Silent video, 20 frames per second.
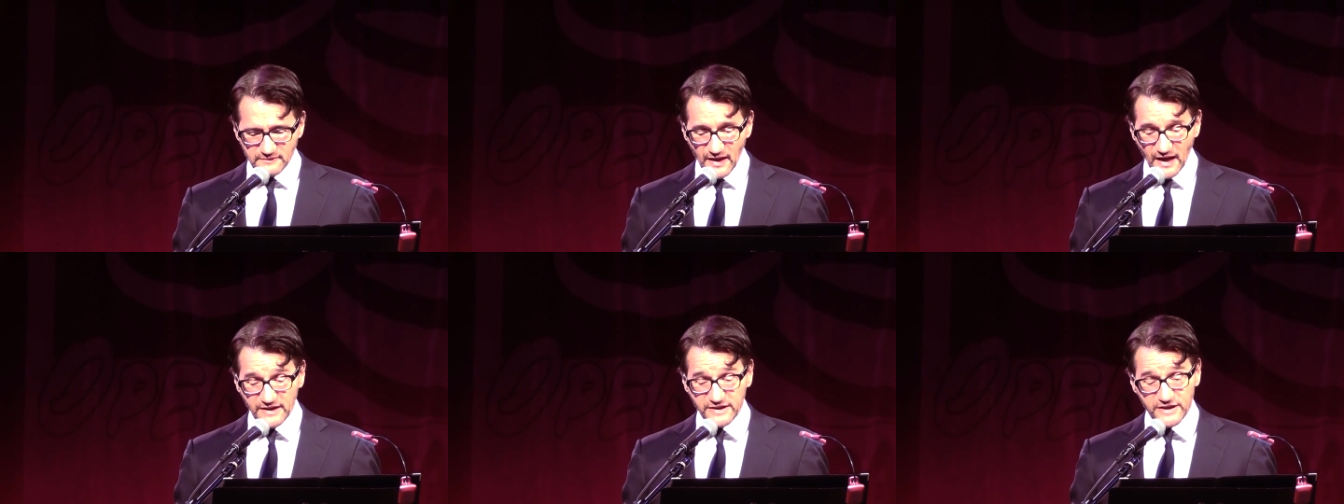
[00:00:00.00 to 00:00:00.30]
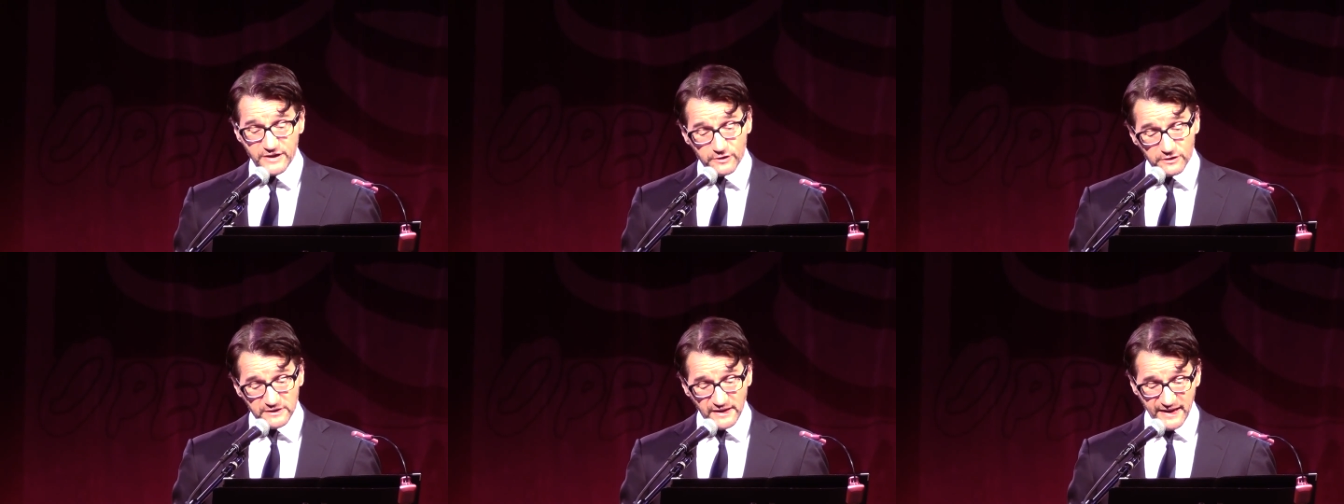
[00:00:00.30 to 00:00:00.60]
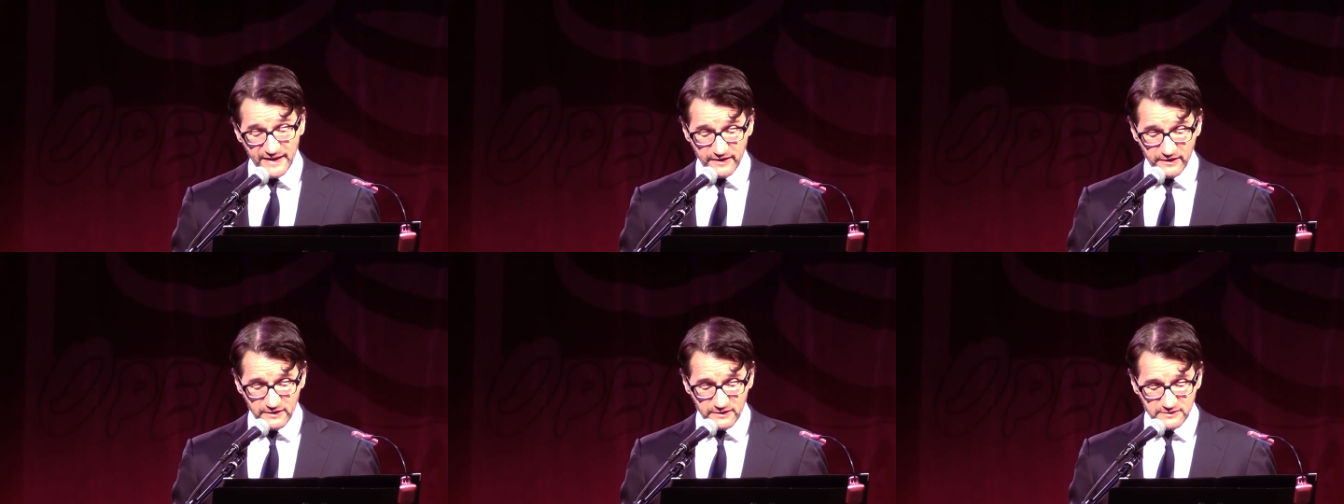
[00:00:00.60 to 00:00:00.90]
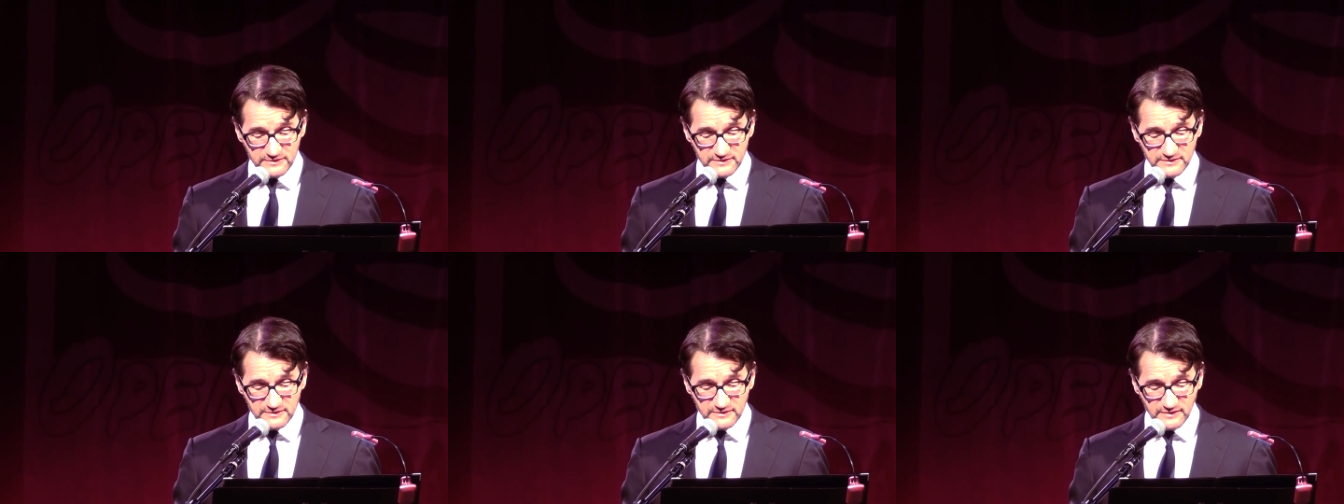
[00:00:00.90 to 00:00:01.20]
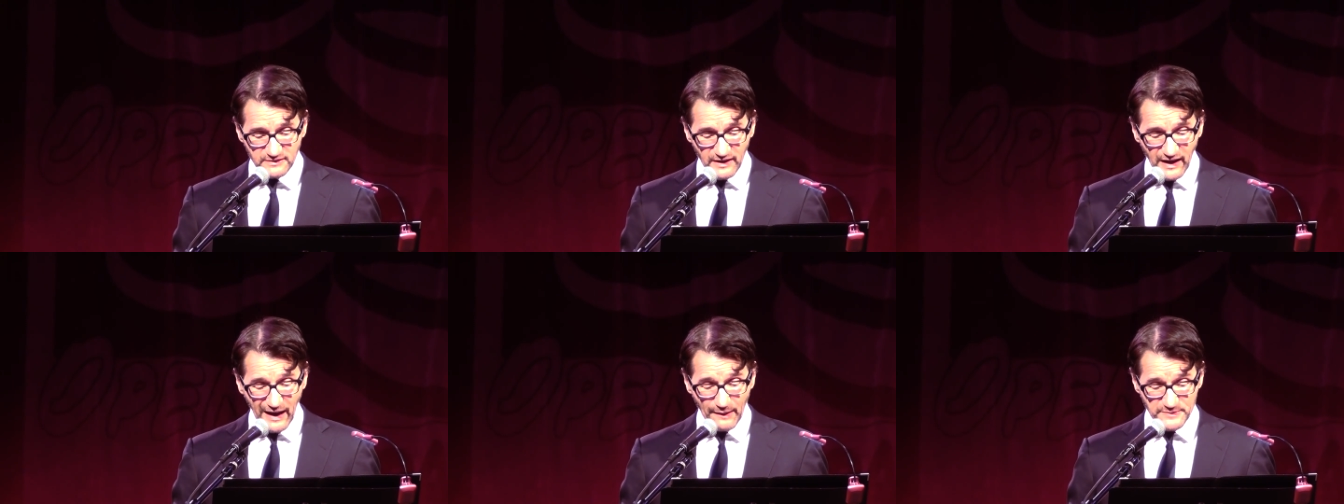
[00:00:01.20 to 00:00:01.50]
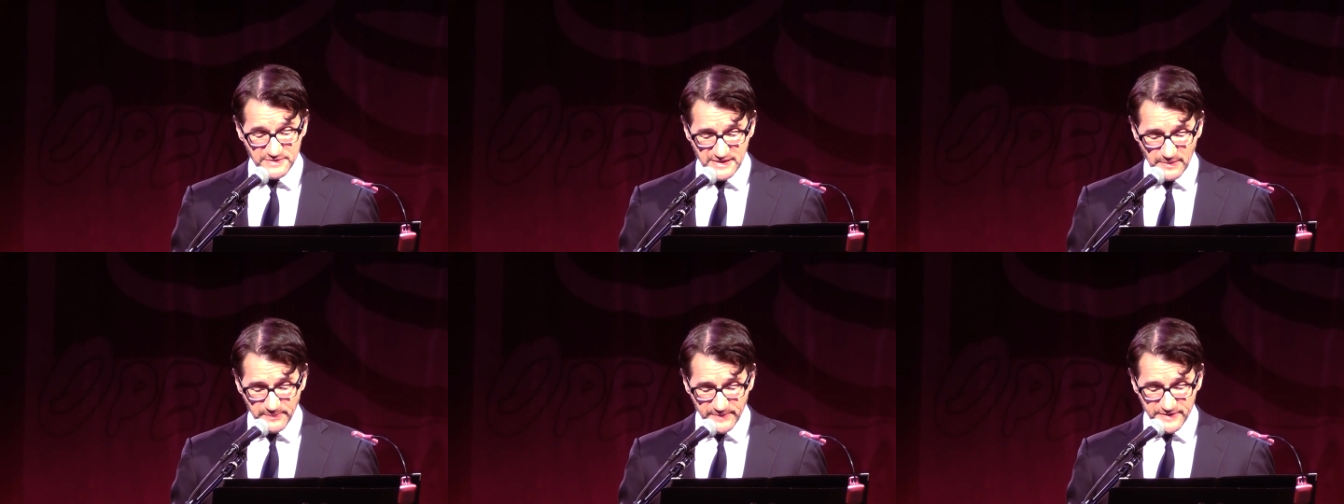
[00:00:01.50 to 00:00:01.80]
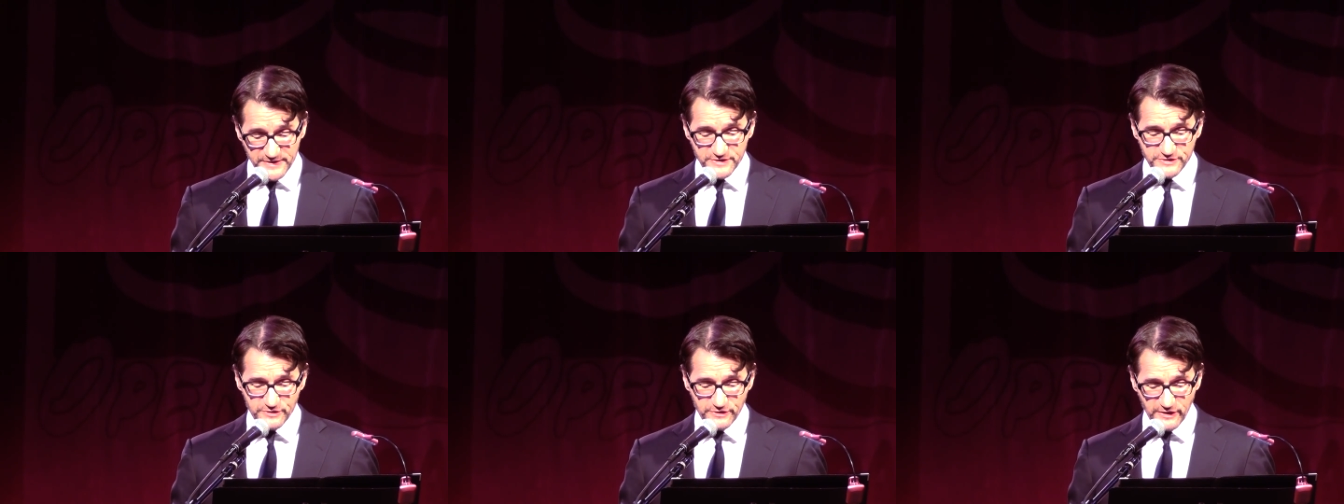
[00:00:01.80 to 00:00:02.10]
A year later, I was up at
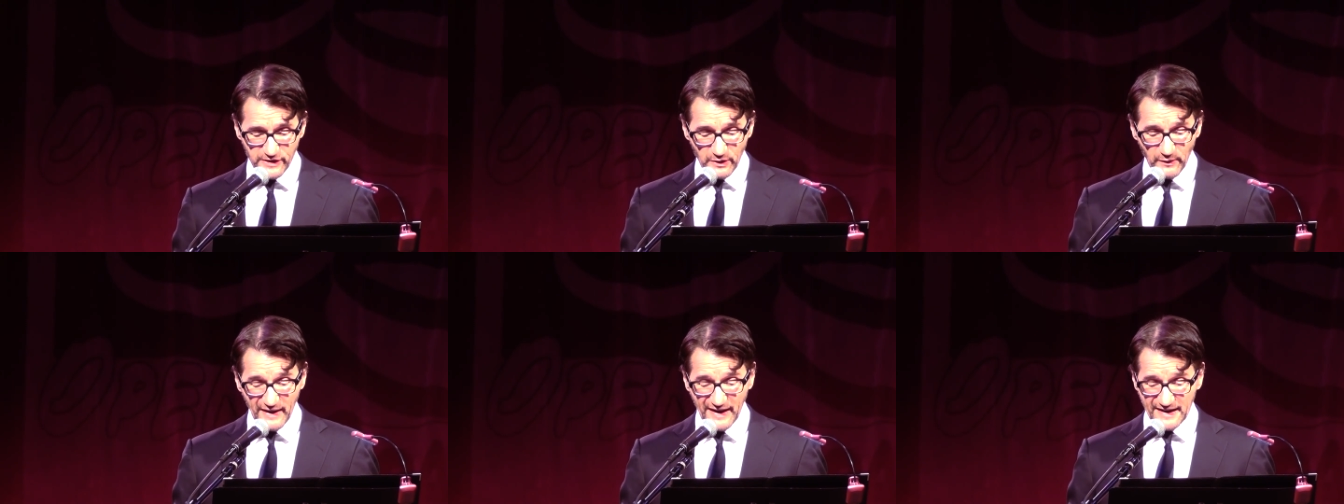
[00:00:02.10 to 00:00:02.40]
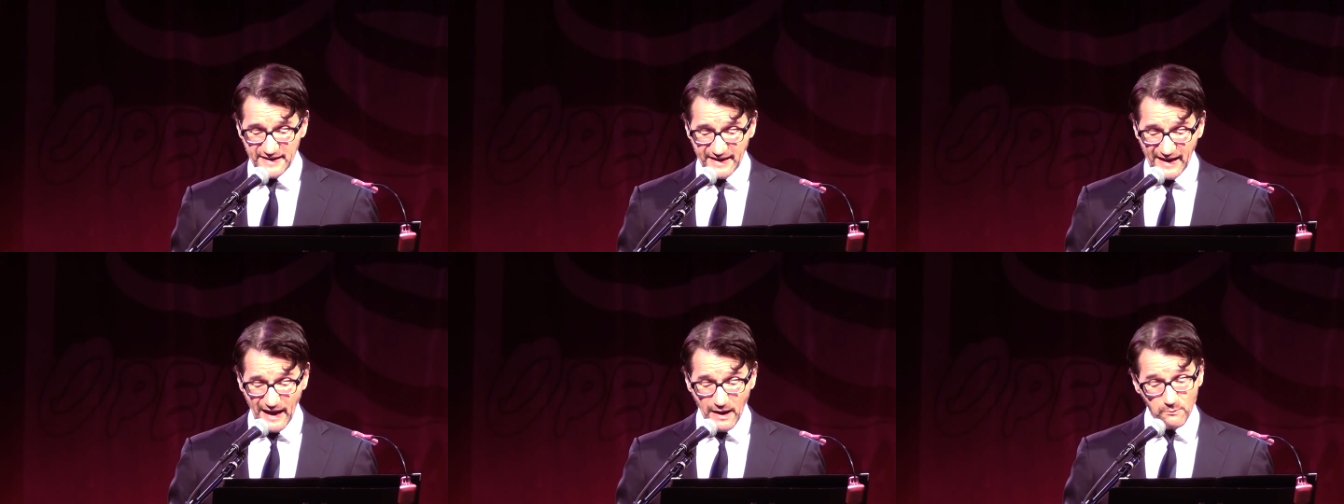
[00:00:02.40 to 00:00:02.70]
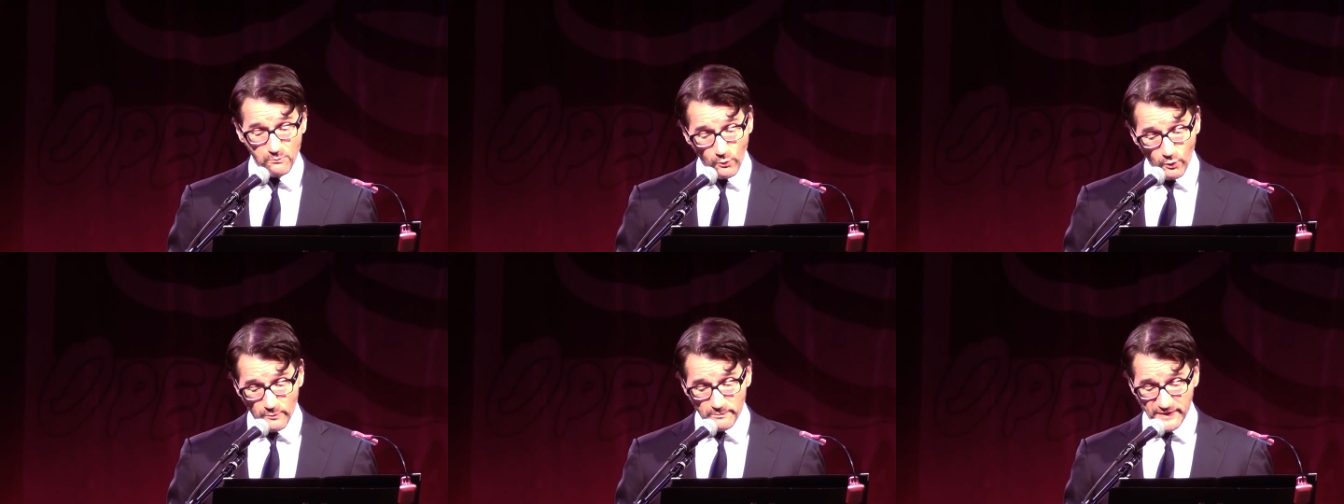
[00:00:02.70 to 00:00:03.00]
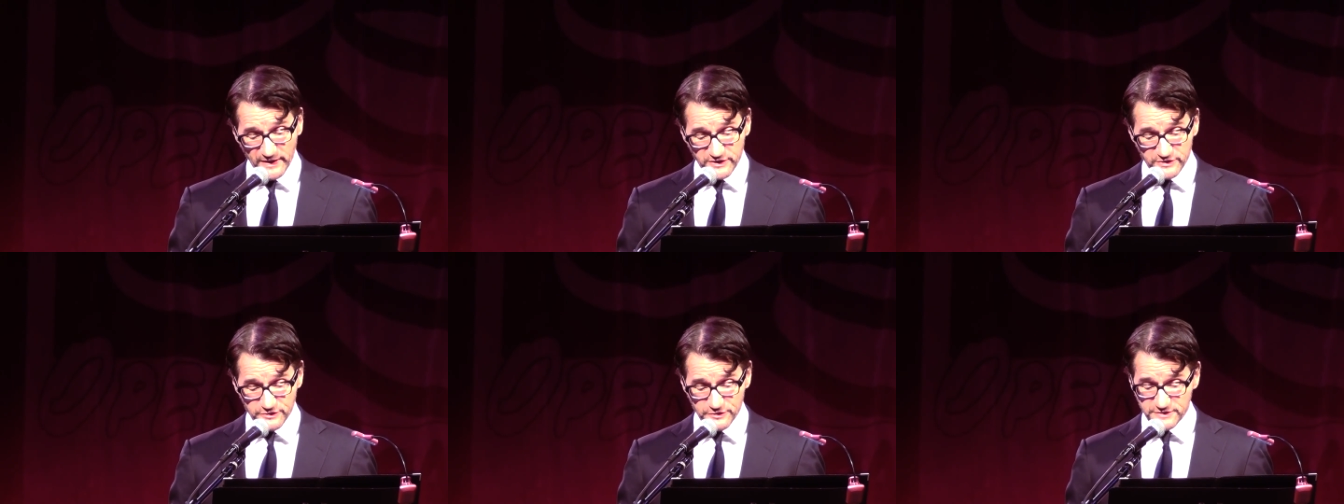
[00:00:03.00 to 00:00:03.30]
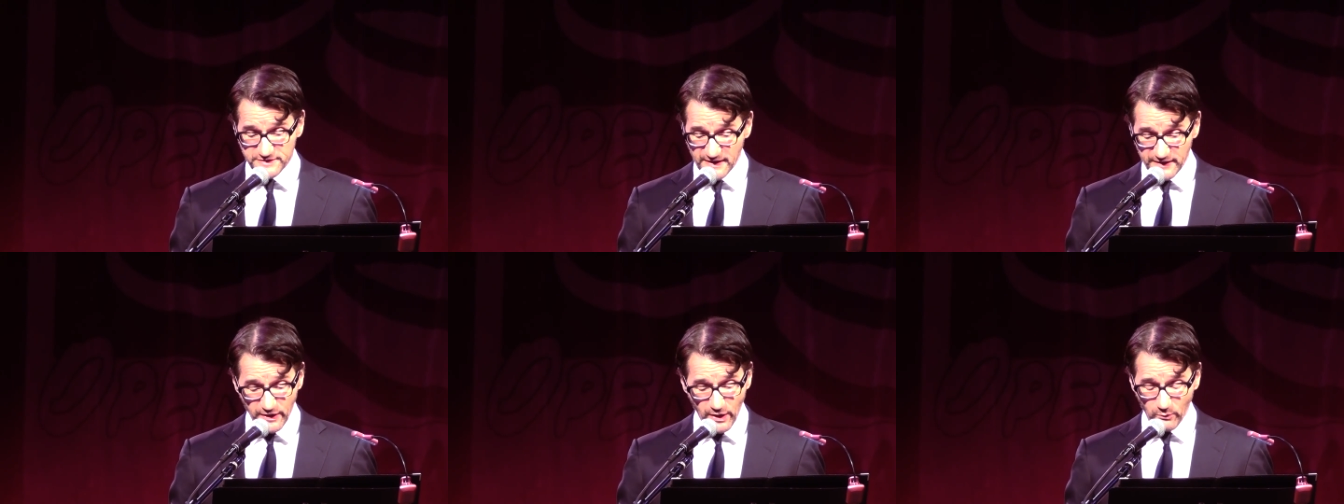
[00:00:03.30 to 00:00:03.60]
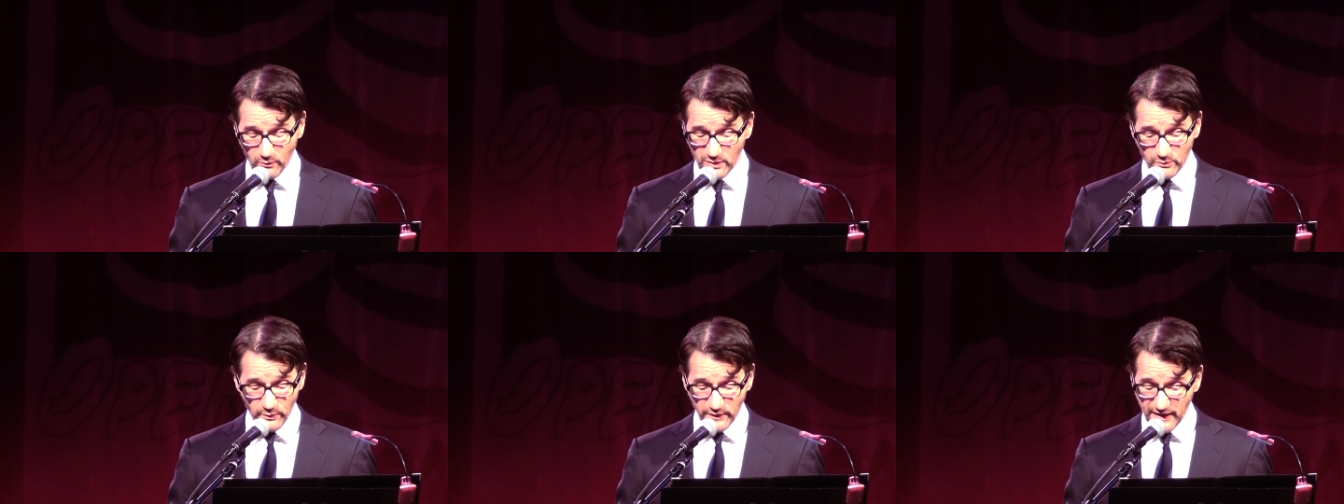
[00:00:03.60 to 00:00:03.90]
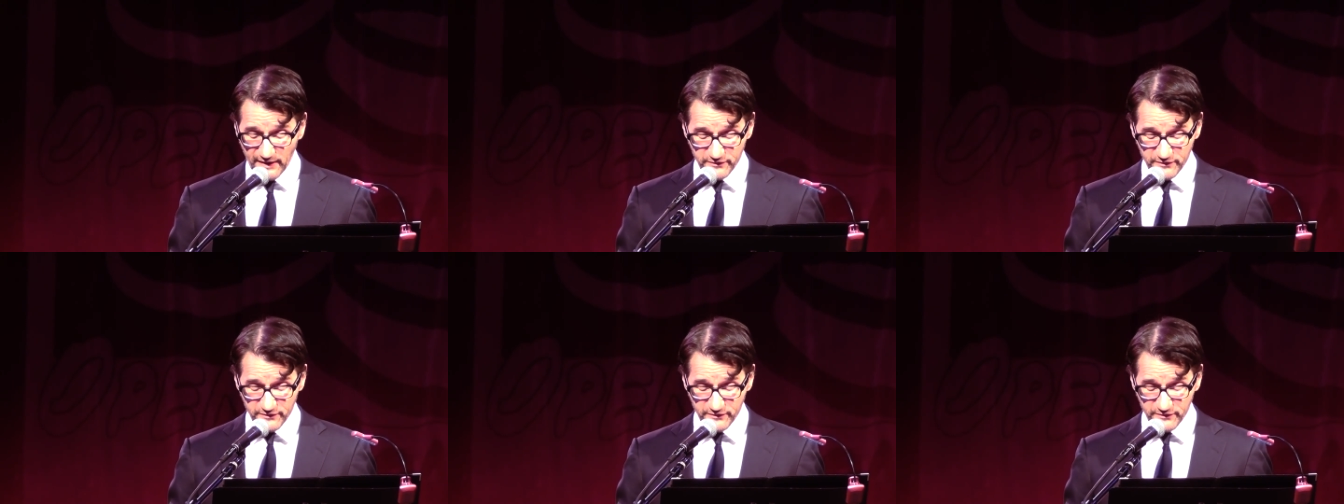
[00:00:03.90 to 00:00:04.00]
the studio handing out more pictures that no one would